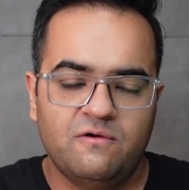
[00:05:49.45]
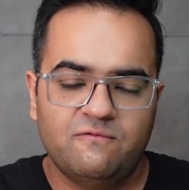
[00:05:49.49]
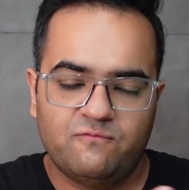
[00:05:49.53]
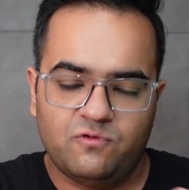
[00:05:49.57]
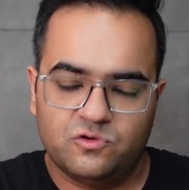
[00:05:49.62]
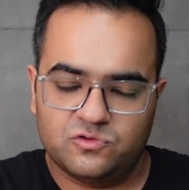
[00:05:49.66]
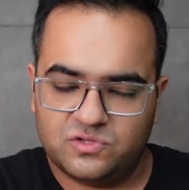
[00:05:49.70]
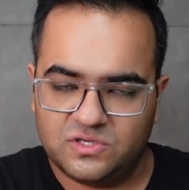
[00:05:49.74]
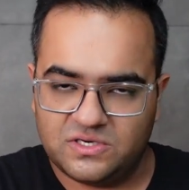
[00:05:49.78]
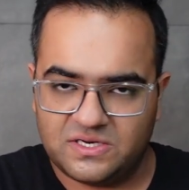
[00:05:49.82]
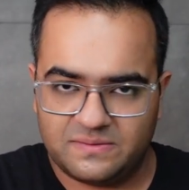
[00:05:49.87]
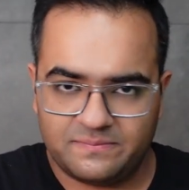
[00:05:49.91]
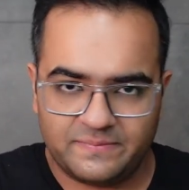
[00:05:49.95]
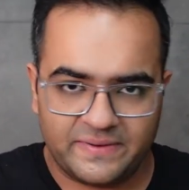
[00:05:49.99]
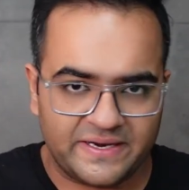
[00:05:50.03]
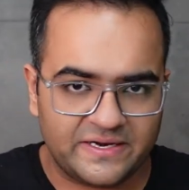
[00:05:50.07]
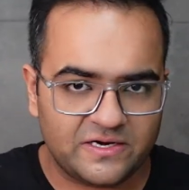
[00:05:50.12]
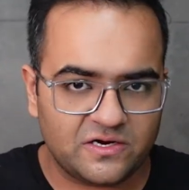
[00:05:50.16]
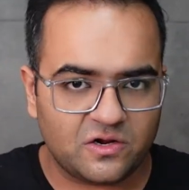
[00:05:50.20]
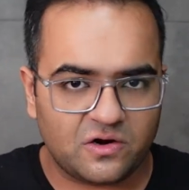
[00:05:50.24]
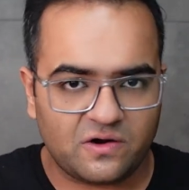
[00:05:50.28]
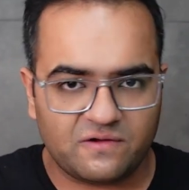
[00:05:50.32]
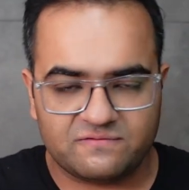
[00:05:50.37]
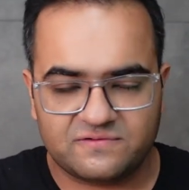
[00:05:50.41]
For the
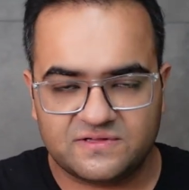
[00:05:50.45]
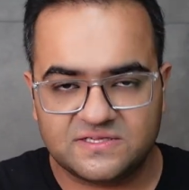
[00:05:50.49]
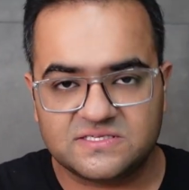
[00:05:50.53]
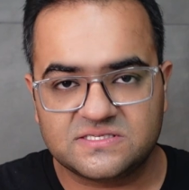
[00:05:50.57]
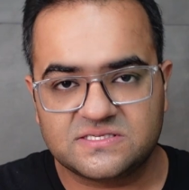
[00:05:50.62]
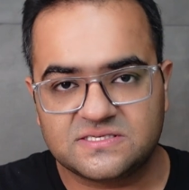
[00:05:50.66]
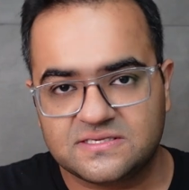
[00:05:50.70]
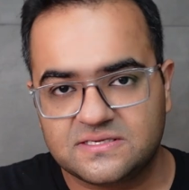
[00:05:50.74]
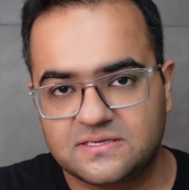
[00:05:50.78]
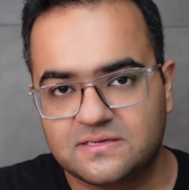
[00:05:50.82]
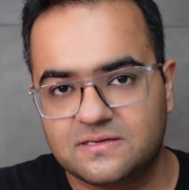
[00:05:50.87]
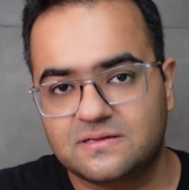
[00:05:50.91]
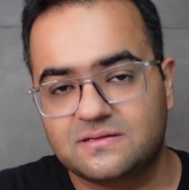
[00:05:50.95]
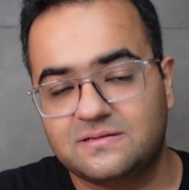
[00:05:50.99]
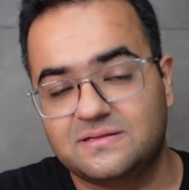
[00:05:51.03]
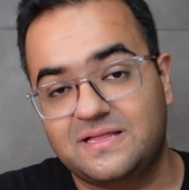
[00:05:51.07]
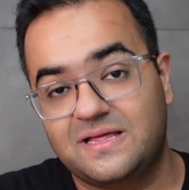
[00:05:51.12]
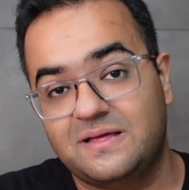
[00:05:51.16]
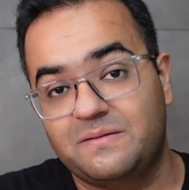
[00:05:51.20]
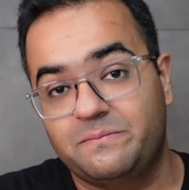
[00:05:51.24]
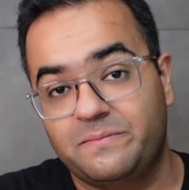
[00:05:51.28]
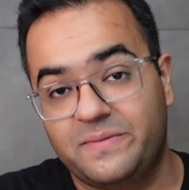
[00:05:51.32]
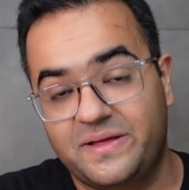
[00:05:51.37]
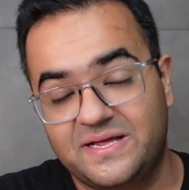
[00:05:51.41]
remainder of this year,
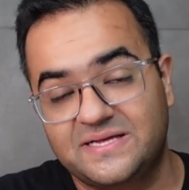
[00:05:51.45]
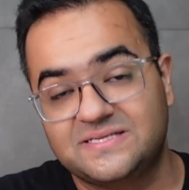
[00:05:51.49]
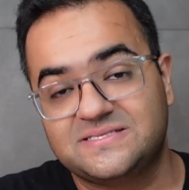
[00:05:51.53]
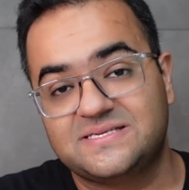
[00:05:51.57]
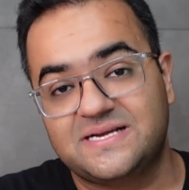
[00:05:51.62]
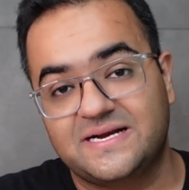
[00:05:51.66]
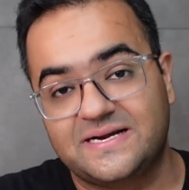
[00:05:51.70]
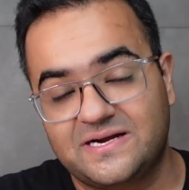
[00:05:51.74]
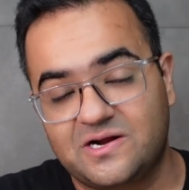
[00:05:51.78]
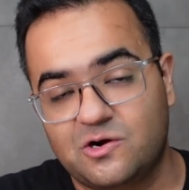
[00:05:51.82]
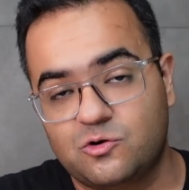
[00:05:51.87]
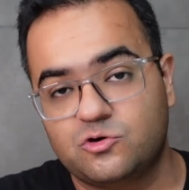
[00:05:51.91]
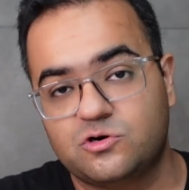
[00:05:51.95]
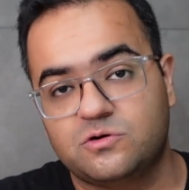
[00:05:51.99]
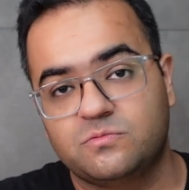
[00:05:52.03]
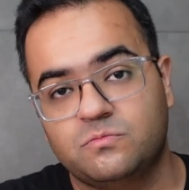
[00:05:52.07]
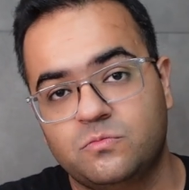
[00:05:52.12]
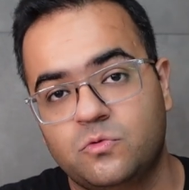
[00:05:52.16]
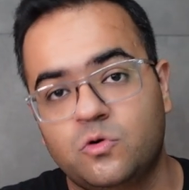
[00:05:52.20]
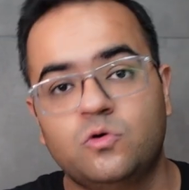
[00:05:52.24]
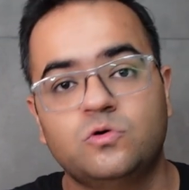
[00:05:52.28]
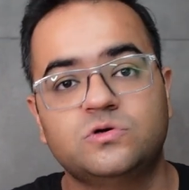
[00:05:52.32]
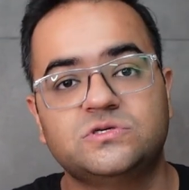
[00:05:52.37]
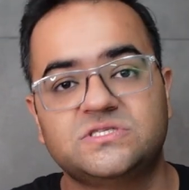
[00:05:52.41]
they may send out
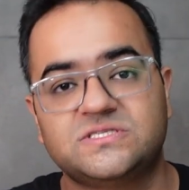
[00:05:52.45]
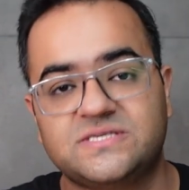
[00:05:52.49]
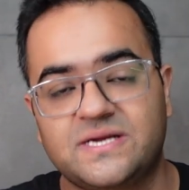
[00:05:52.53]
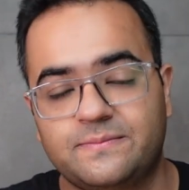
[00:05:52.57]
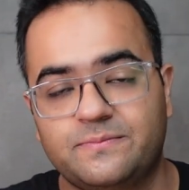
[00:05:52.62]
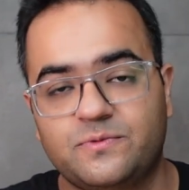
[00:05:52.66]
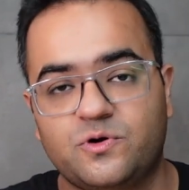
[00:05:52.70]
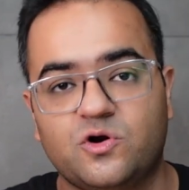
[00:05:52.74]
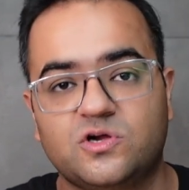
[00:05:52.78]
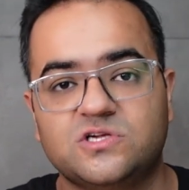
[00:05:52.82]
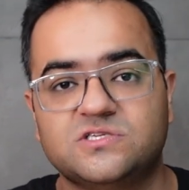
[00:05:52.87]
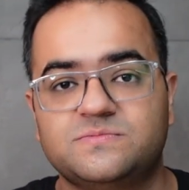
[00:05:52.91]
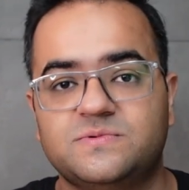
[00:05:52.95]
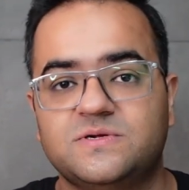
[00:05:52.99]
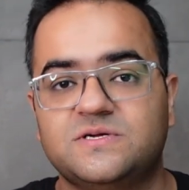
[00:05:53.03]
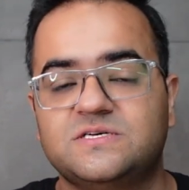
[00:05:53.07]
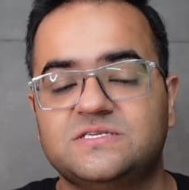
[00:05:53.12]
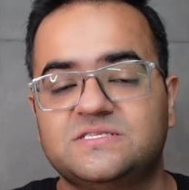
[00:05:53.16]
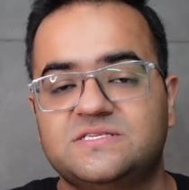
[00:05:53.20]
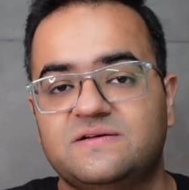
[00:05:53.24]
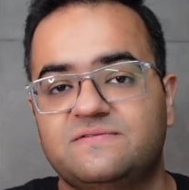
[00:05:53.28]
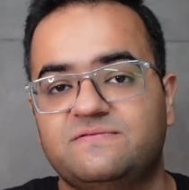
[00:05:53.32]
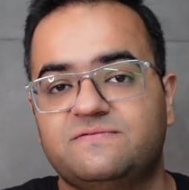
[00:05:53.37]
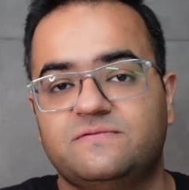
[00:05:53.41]
more STEM draws
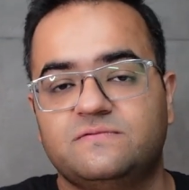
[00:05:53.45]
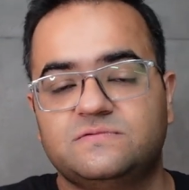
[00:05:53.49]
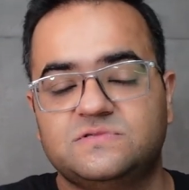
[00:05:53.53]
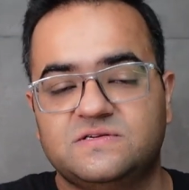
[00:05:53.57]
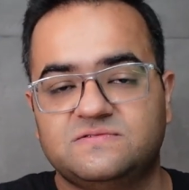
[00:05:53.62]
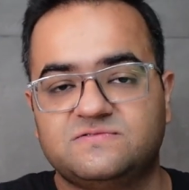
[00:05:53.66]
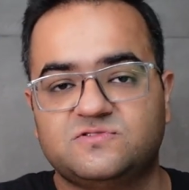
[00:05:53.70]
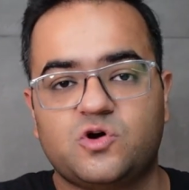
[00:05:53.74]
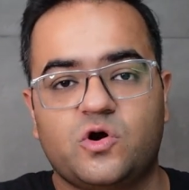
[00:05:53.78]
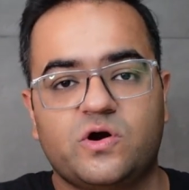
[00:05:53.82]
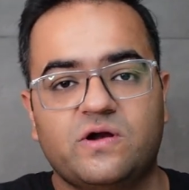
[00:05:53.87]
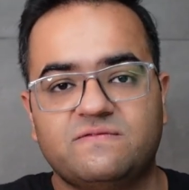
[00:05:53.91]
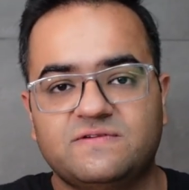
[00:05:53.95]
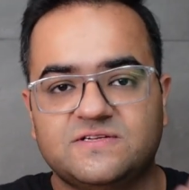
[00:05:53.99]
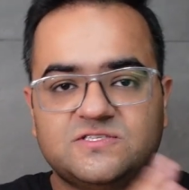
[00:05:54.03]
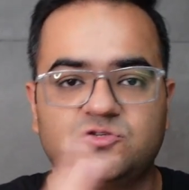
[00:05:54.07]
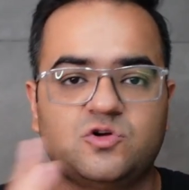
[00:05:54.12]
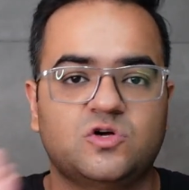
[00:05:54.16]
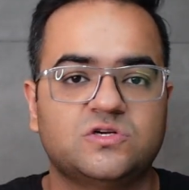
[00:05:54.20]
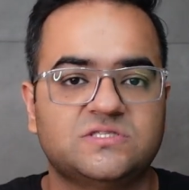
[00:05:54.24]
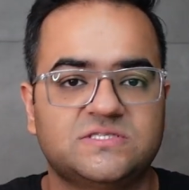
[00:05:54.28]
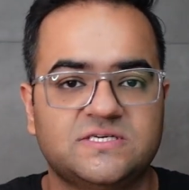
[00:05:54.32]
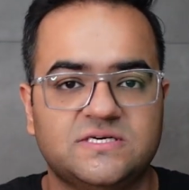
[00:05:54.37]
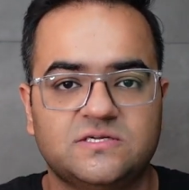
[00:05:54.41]
because they've, they've sort of
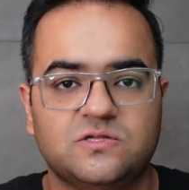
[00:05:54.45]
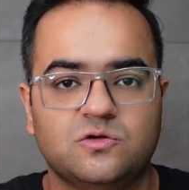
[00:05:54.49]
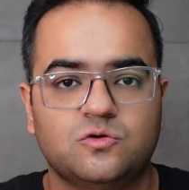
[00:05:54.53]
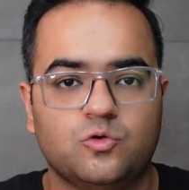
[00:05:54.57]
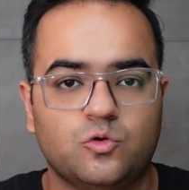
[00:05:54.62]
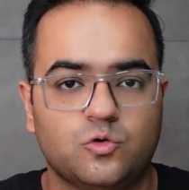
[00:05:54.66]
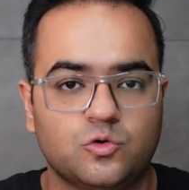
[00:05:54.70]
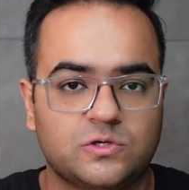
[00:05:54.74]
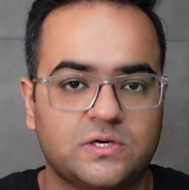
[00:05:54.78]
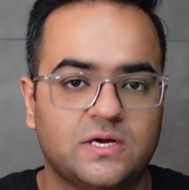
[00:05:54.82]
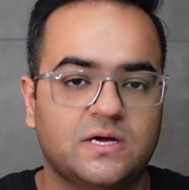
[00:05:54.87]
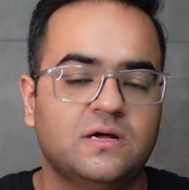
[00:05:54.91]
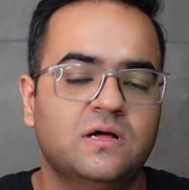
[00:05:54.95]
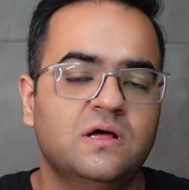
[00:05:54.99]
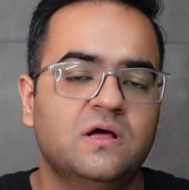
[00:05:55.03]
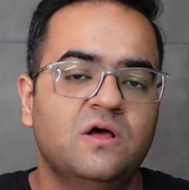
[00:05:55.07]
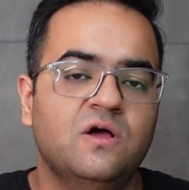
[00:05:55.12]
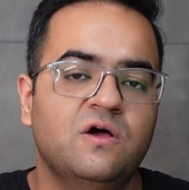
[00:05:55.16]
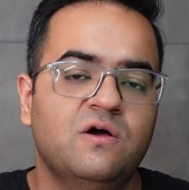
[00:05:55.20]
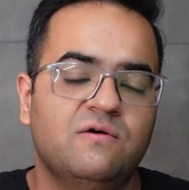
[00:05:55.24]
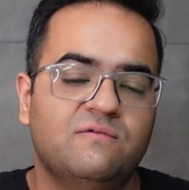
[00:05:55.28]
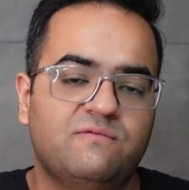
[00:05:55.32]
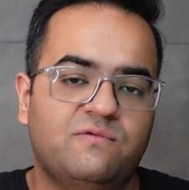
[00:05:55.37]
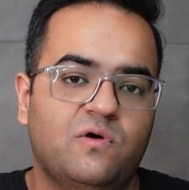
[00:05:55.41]
exhausted the quota
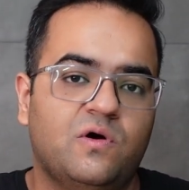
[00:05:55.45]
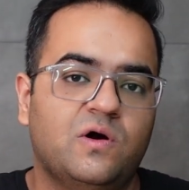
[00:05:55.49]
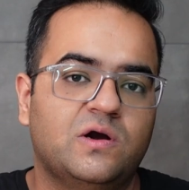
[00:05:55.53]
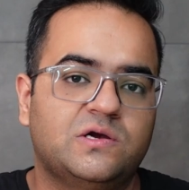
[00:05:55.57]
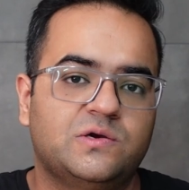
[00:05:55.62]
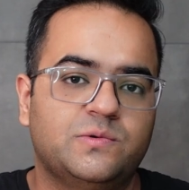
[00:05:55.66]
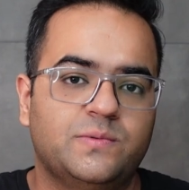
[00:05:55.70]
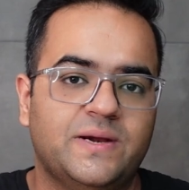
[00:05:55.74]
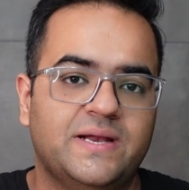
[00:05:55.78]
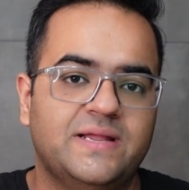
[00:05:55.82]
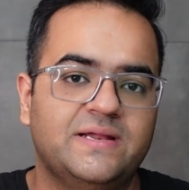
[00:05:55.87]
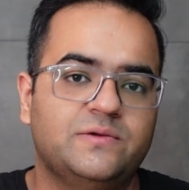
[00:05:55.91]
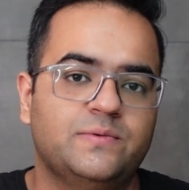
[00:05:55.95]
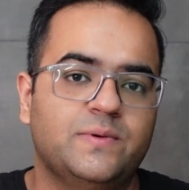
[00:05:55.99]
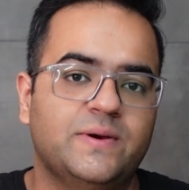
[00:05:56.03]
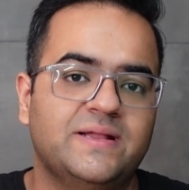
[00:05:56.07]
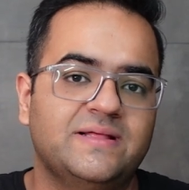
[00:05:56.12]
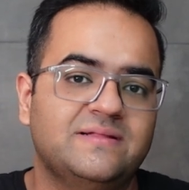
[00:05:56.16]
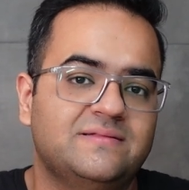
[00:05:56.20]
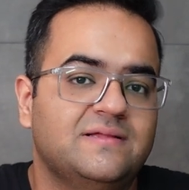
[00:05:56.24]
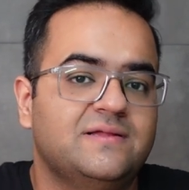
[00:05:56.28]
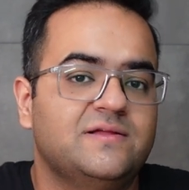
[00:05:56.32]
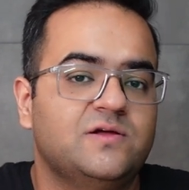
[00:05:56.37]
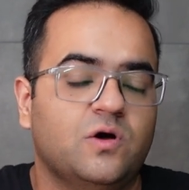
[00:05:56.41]
for twenty
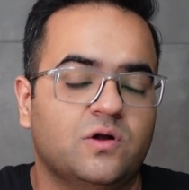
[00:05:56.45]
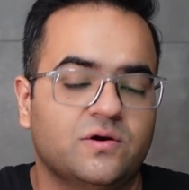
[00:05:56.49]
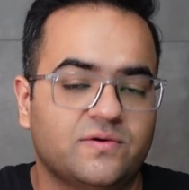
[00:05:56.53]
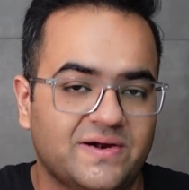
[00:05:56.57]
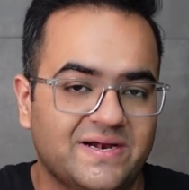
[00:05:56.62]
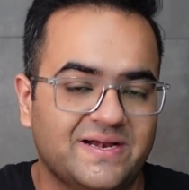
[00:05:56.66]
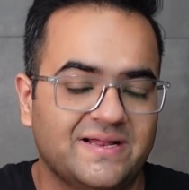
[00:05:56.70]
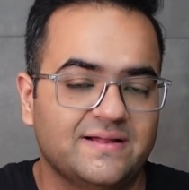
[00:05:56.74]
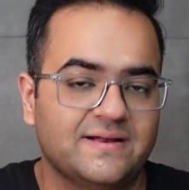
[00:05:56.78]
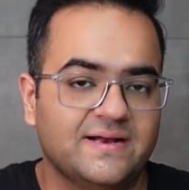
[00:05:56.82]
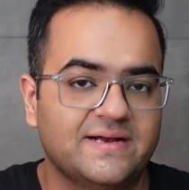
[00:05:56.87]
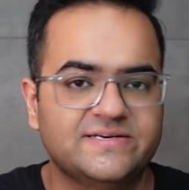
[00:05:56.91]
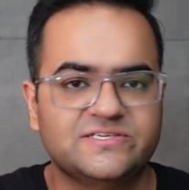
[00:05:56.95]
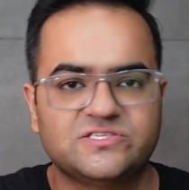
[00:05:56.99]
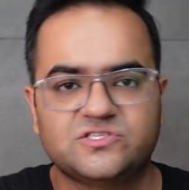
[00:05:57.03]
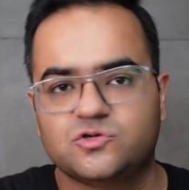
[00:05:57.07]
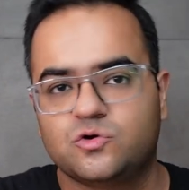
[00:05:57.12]
twenty-three already, right?